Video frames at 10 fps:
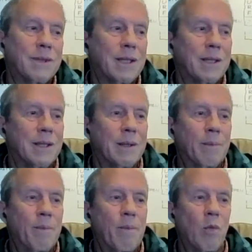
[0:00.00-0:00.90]
uh,
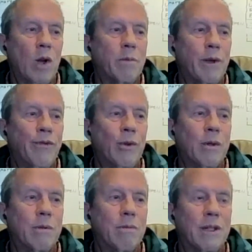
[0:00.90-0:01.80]
well
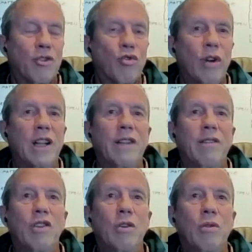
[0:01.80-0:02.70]
before a
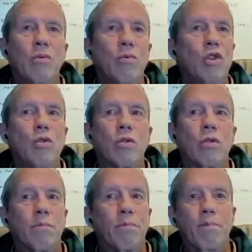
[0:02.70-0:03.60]
trillion, you you could